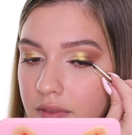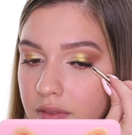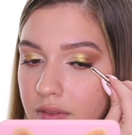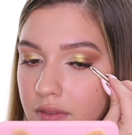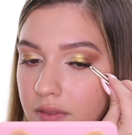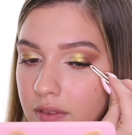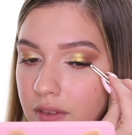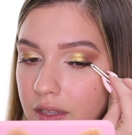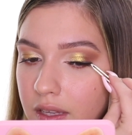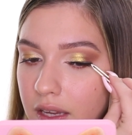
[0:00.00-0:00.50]

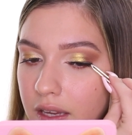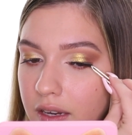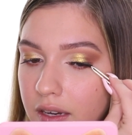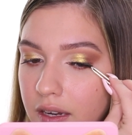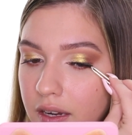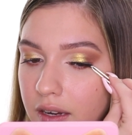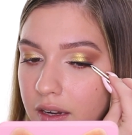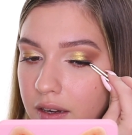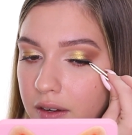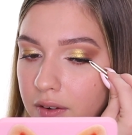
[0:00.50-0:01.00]
And then
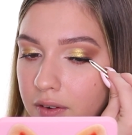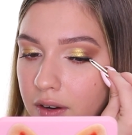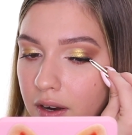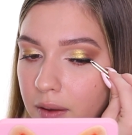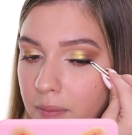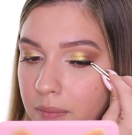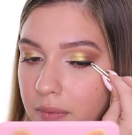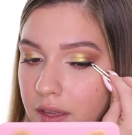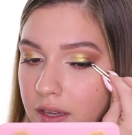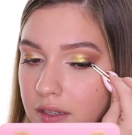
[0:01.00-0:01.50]
I
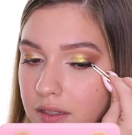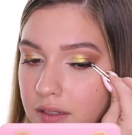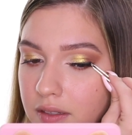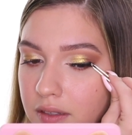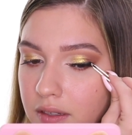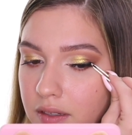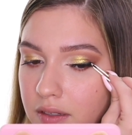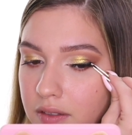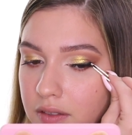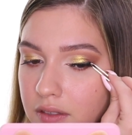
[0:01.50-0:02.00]
grab this
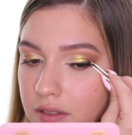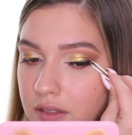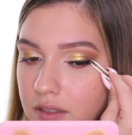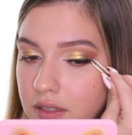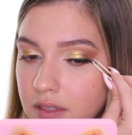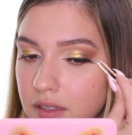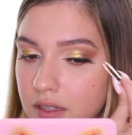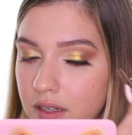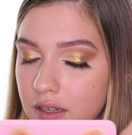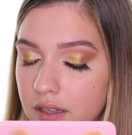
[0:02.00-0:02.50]
and
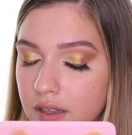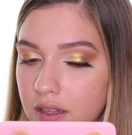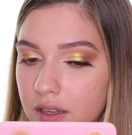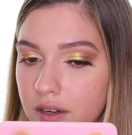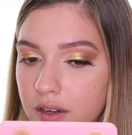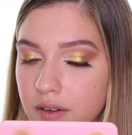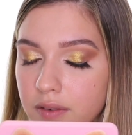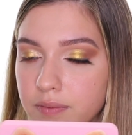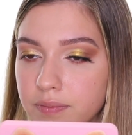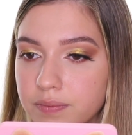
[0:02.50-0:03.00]
just stick it
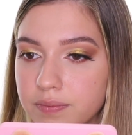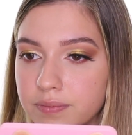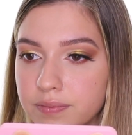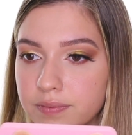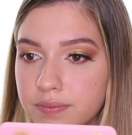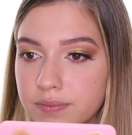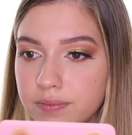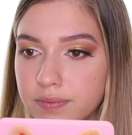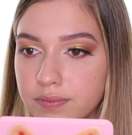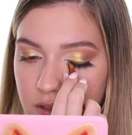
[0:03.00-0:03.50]
there.
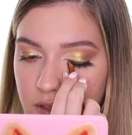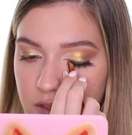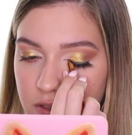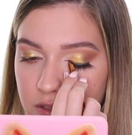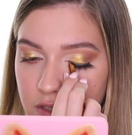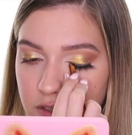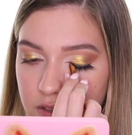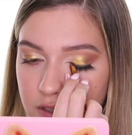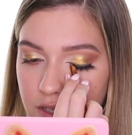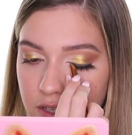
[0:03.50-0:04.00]
I
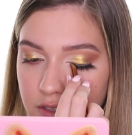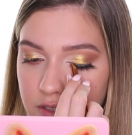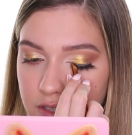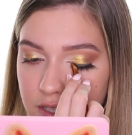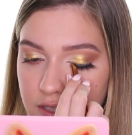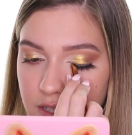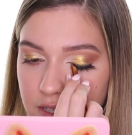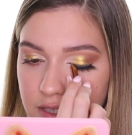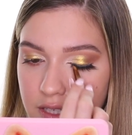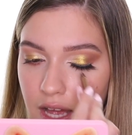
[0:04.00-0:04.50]
just
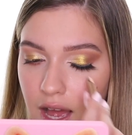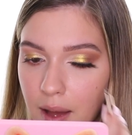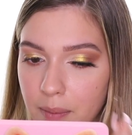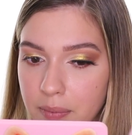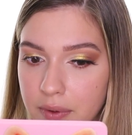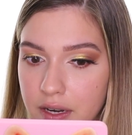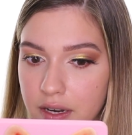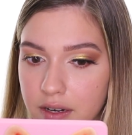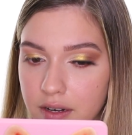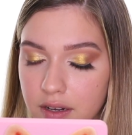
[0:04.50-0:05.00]
like to tap
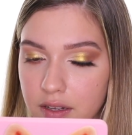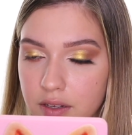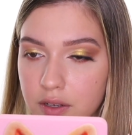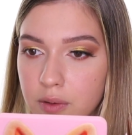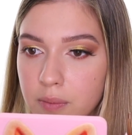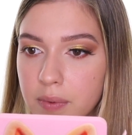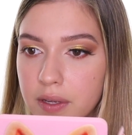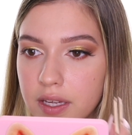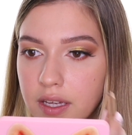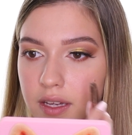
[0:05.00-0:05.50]
it in a
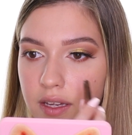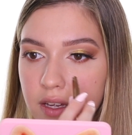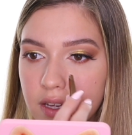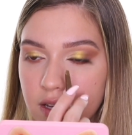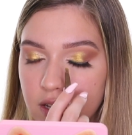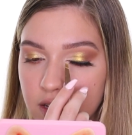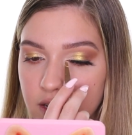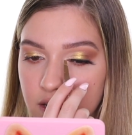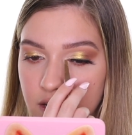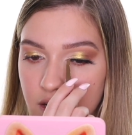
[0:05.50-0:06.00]
little bit
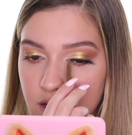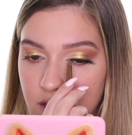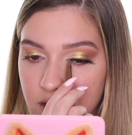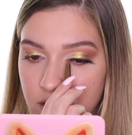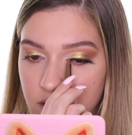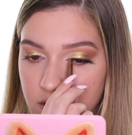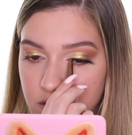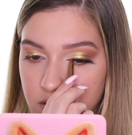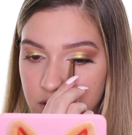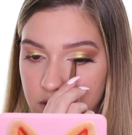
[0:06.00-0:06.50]

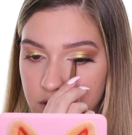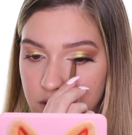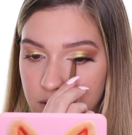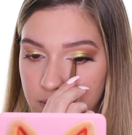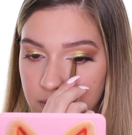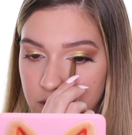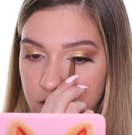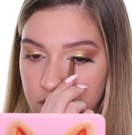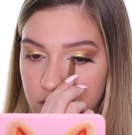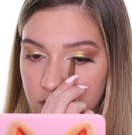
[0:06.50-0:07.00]
just to
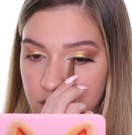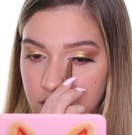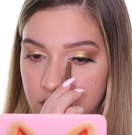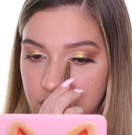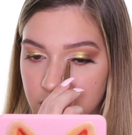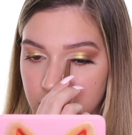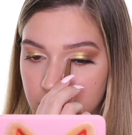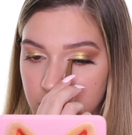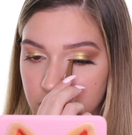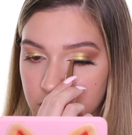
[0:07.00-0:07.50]
make sure
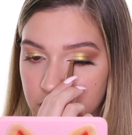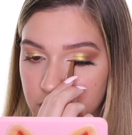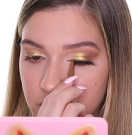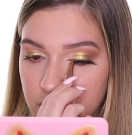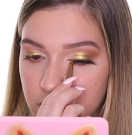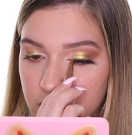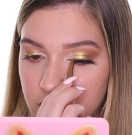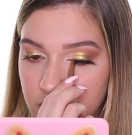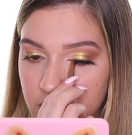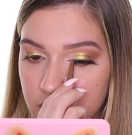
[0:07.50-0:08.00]
it's
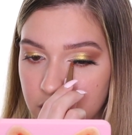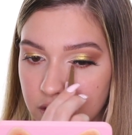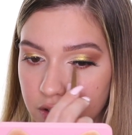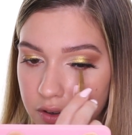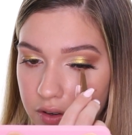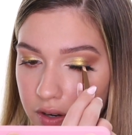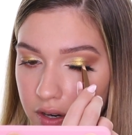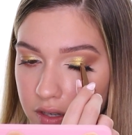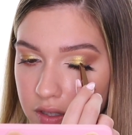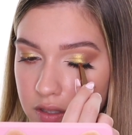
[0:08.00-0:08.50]
glued in the
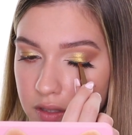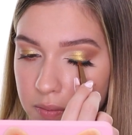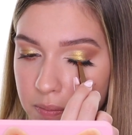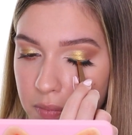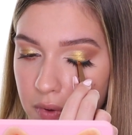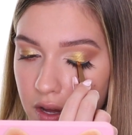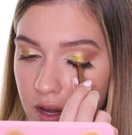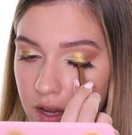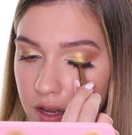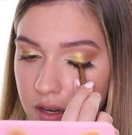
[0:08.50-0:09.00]
correct
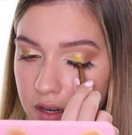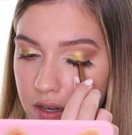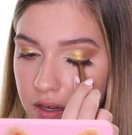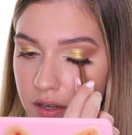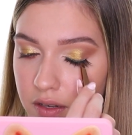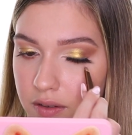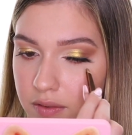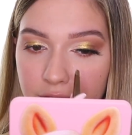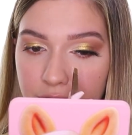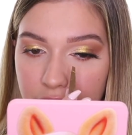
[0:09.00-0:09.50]
spot.
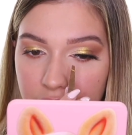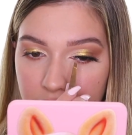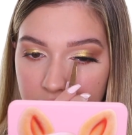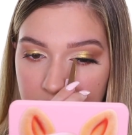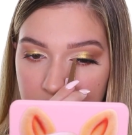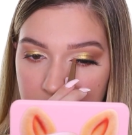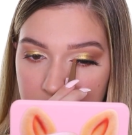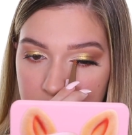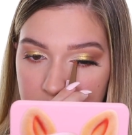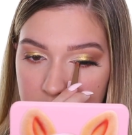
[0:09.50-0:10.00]
Very
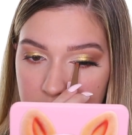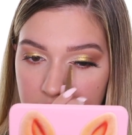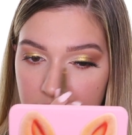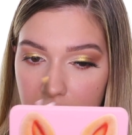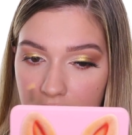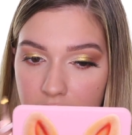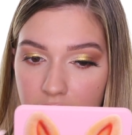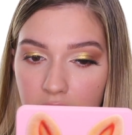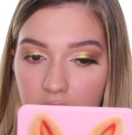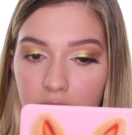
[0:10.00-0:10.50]
nice.
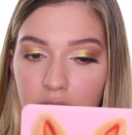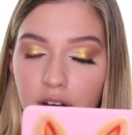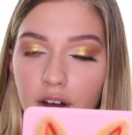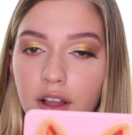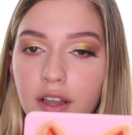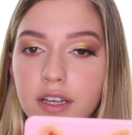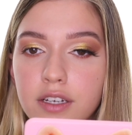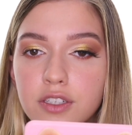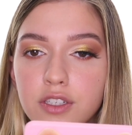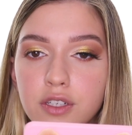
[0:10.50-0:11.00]
And then
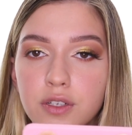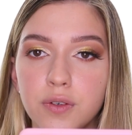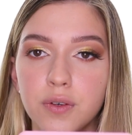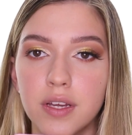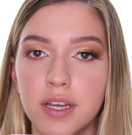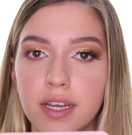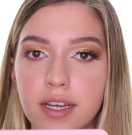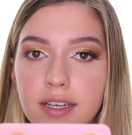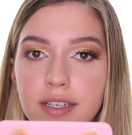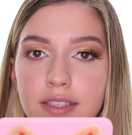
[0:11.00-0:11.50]
all I do
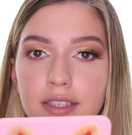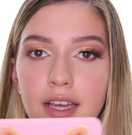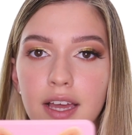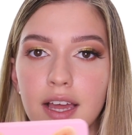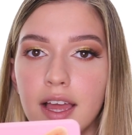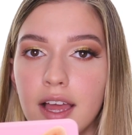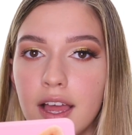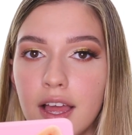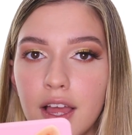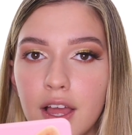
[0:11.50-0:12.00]
is,
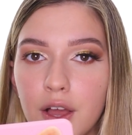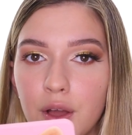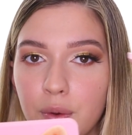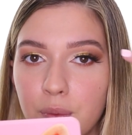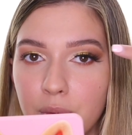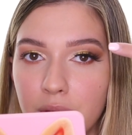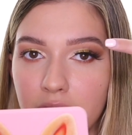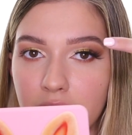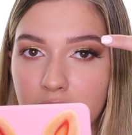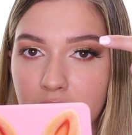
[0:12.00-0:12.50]

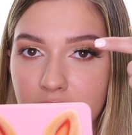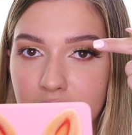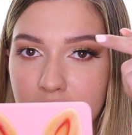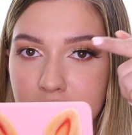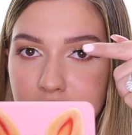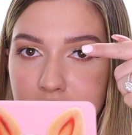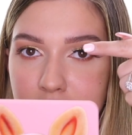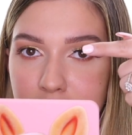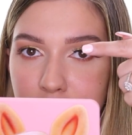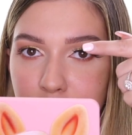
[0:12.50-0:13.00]
with
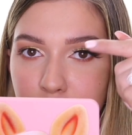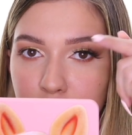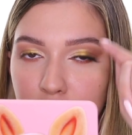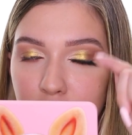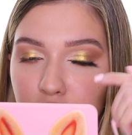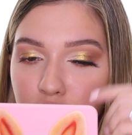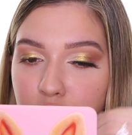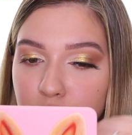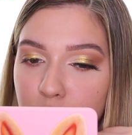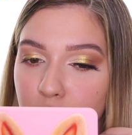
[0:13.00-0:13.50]
this little
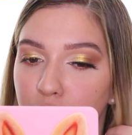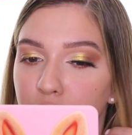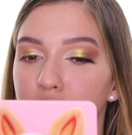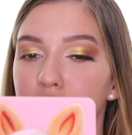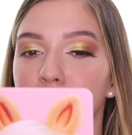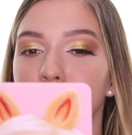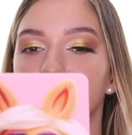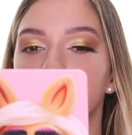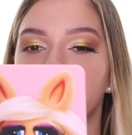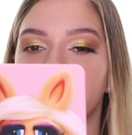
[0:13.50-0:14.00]
nail that's
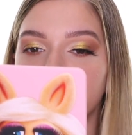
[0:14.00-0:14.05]
broken,